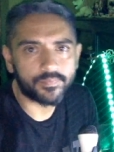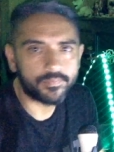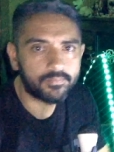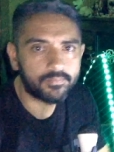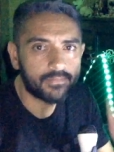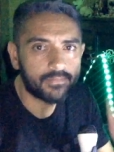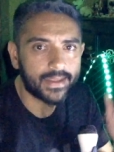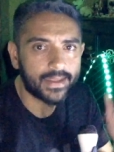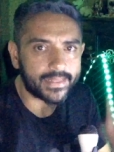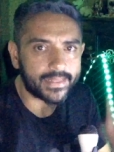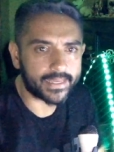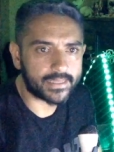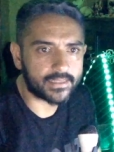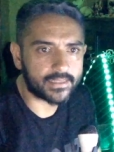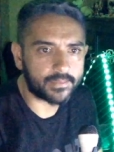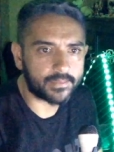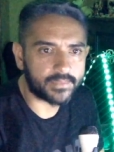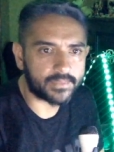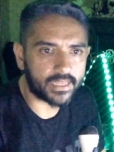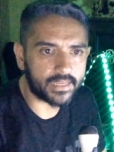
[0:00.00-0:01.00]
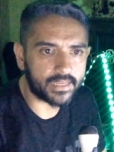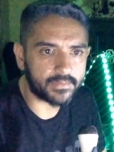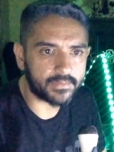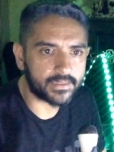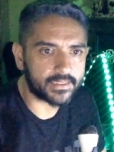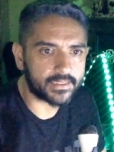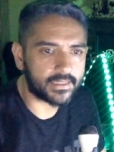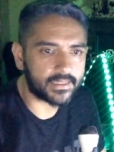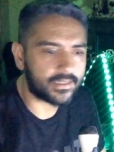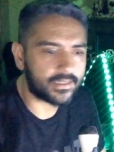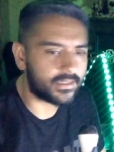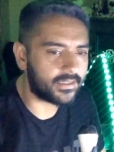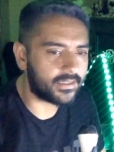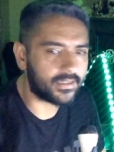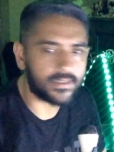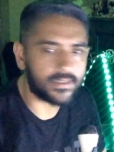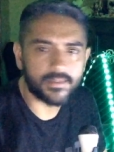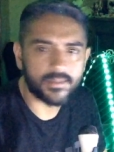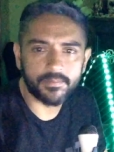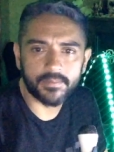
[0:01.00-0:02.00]
manic sometimes.
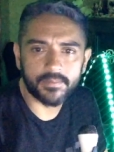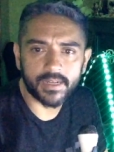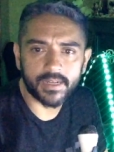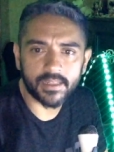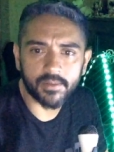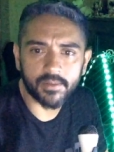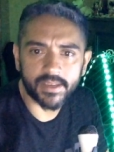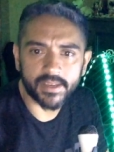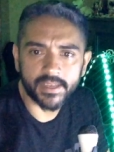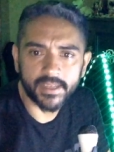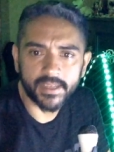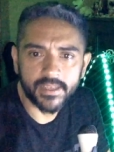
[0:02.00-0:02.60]
Uh, but anyway,